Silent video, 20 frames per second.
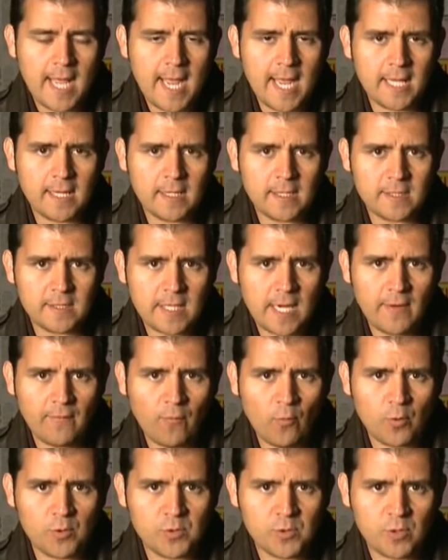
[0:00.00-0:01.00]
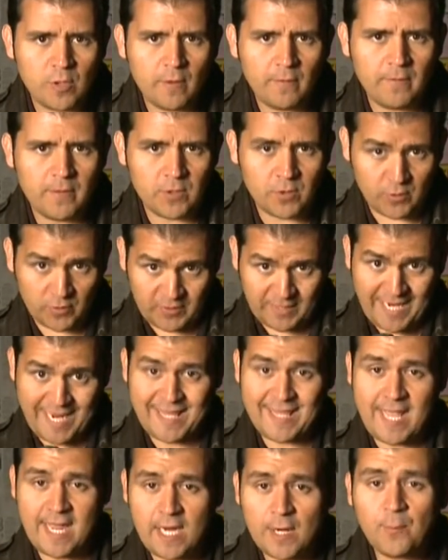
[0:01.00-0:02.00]
And the state forestry officials say
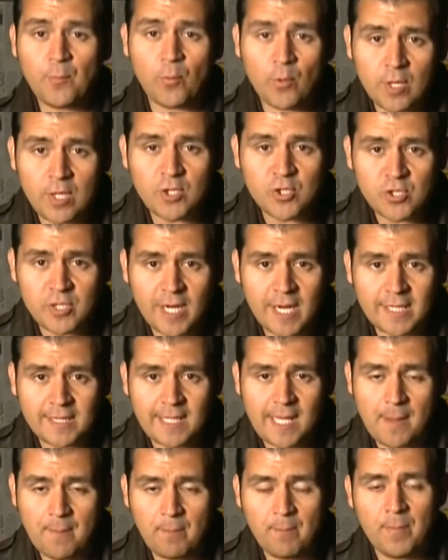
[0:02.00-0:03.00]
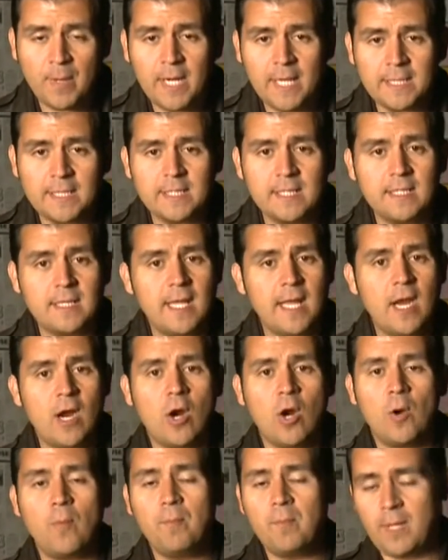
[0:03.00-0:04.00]
they appreciate that, but they
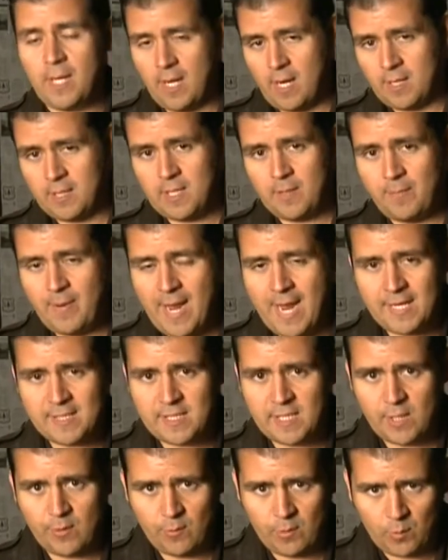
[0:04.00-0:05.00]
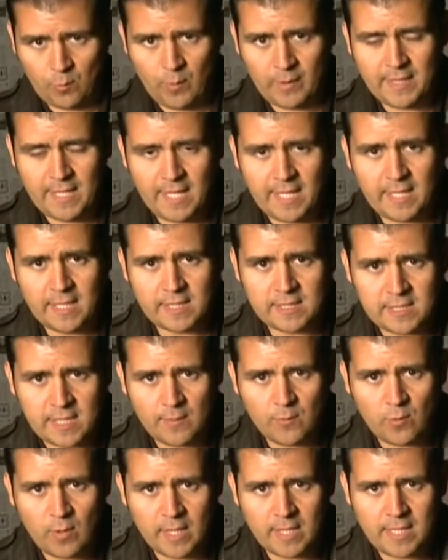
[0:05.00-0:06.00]
are beyond capacity with what they can
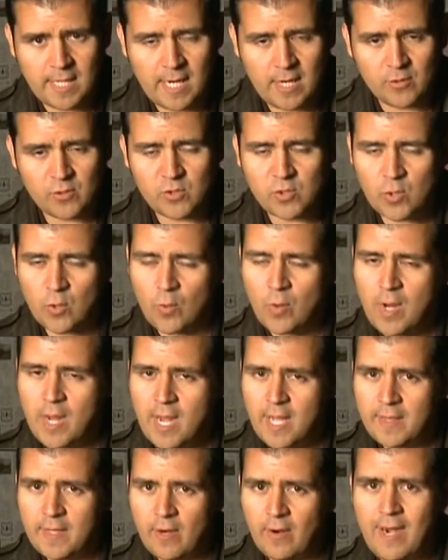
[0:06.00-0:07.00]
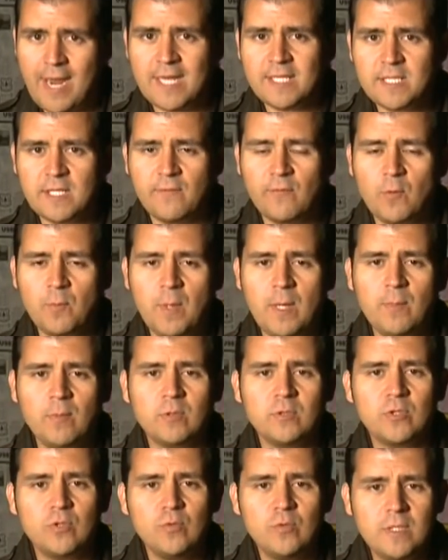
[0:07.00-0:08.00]
accept right now. So they're asking for people
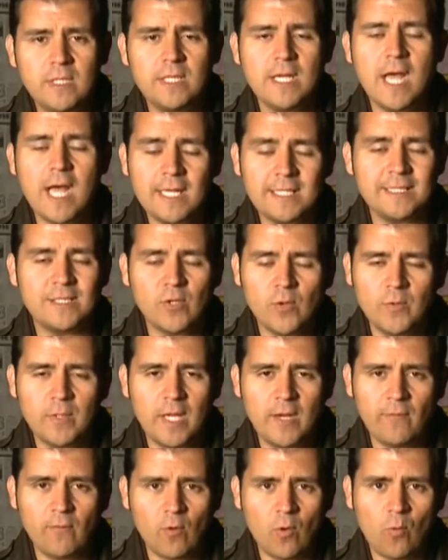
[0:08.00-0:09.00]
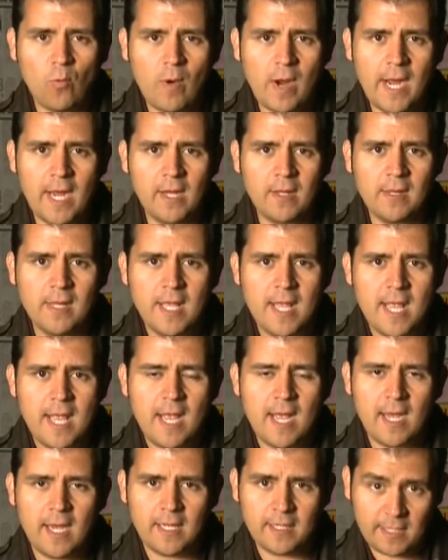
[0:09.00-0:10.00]
to not donate for a while.
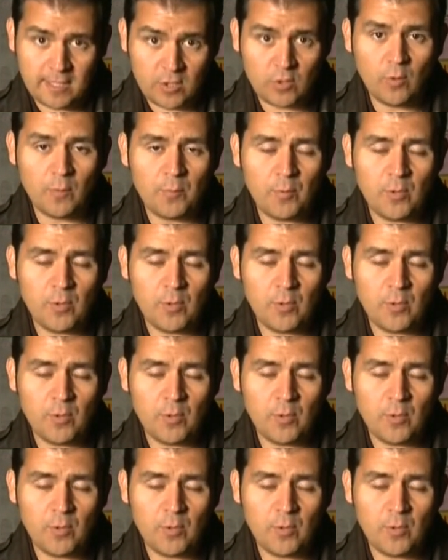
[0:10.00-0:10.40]
Uh, they do